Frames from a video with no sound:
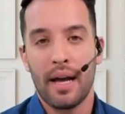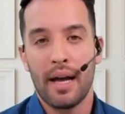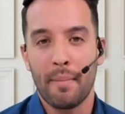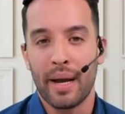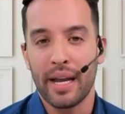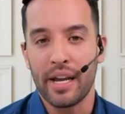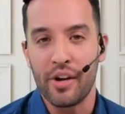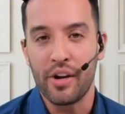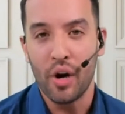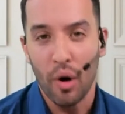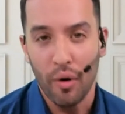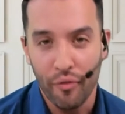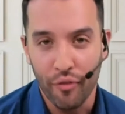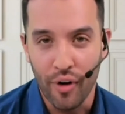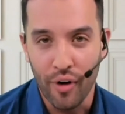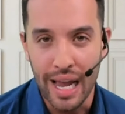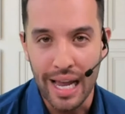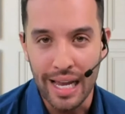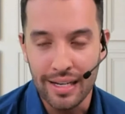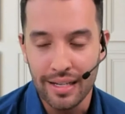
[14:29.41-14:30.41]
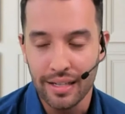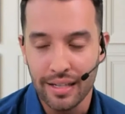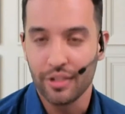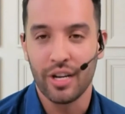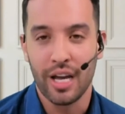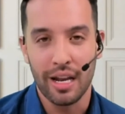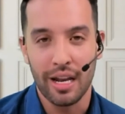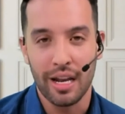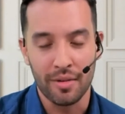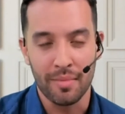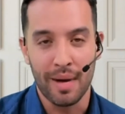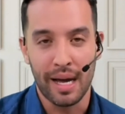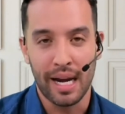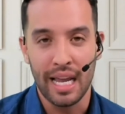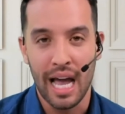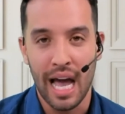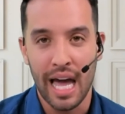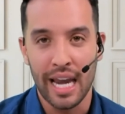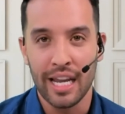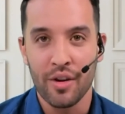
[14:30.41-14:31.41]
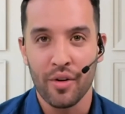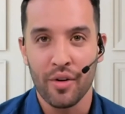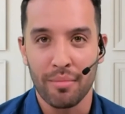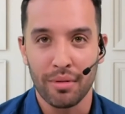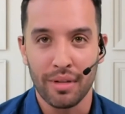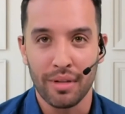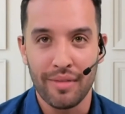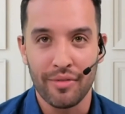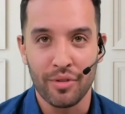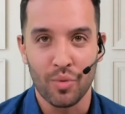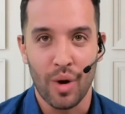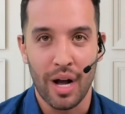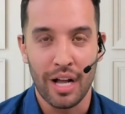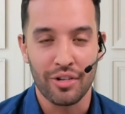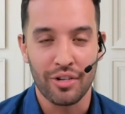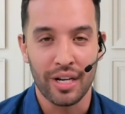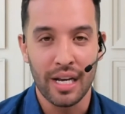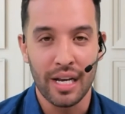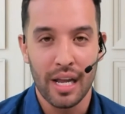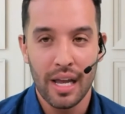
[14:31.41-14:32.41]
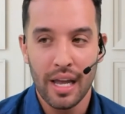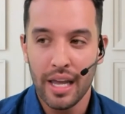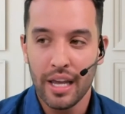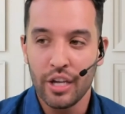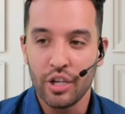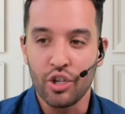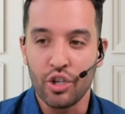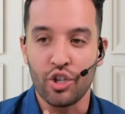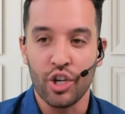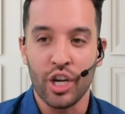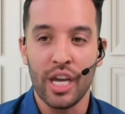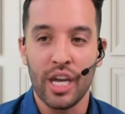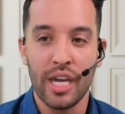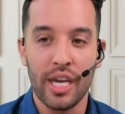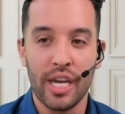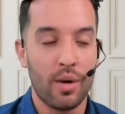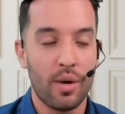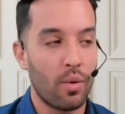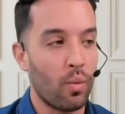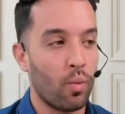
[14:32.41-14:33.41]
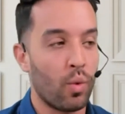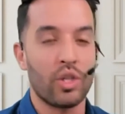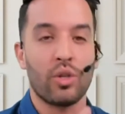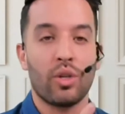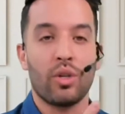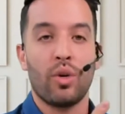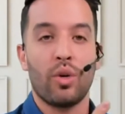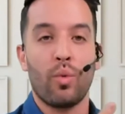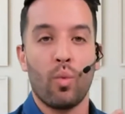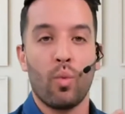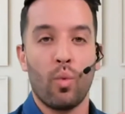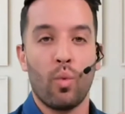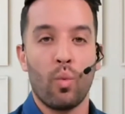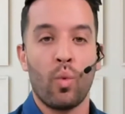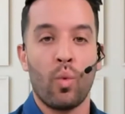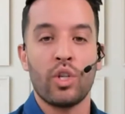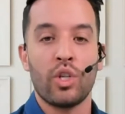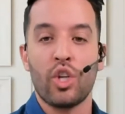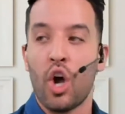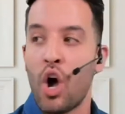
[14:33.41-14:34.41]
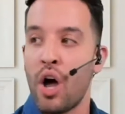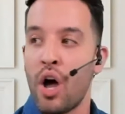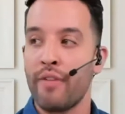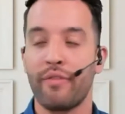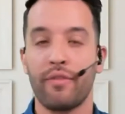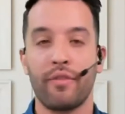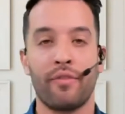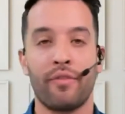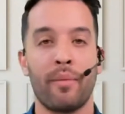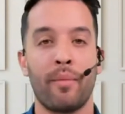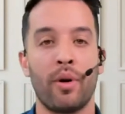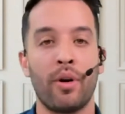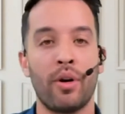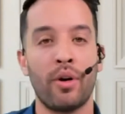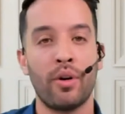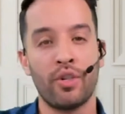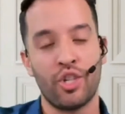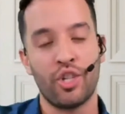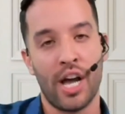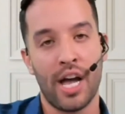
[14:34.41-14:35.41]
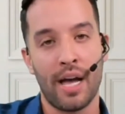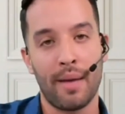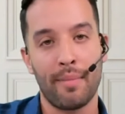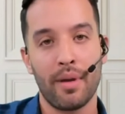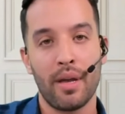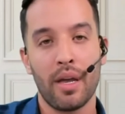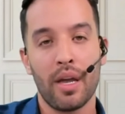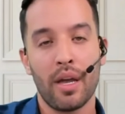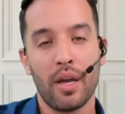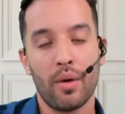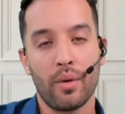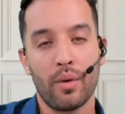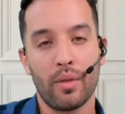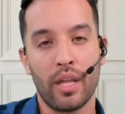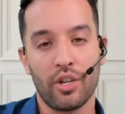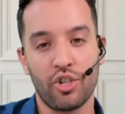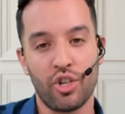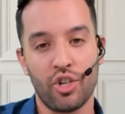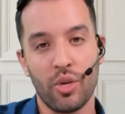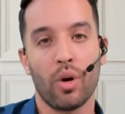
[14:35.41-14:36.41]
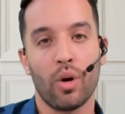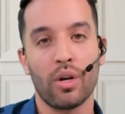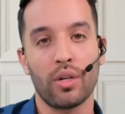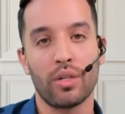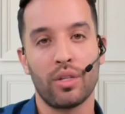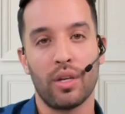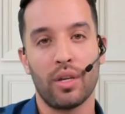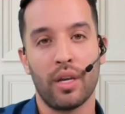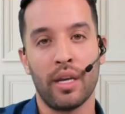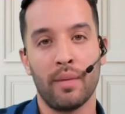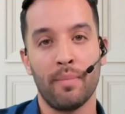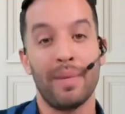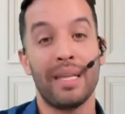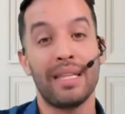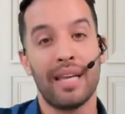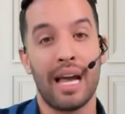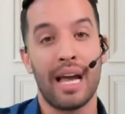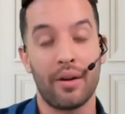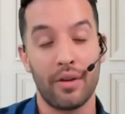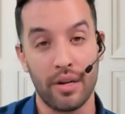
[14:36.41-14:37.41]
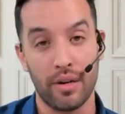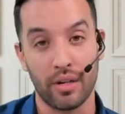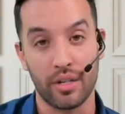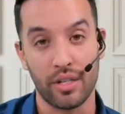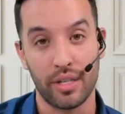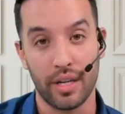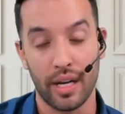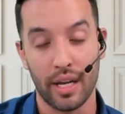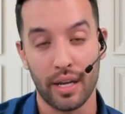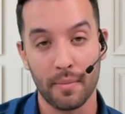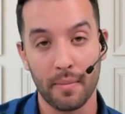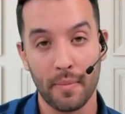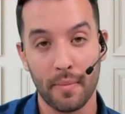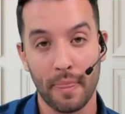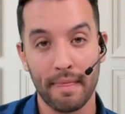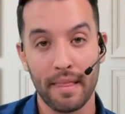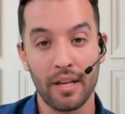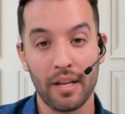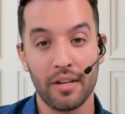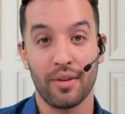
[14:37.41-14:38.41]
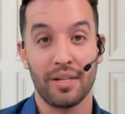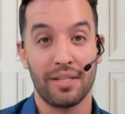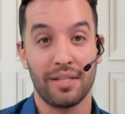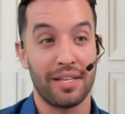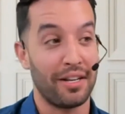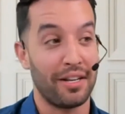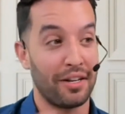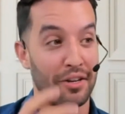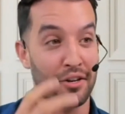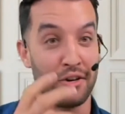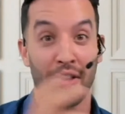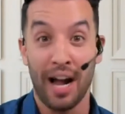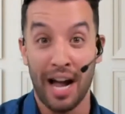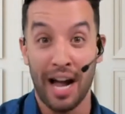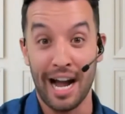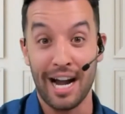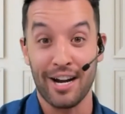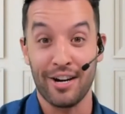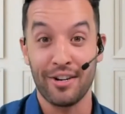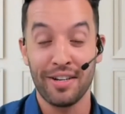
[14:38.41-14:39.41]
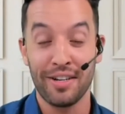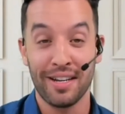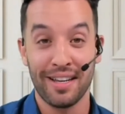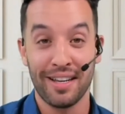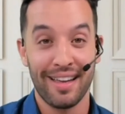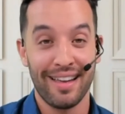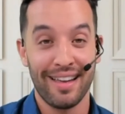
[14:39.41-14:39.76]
My girlfriend, shout out to Mariani, who I believe is watching, she was off from her job that she worked in Midtown New York City. So I said, you're hired.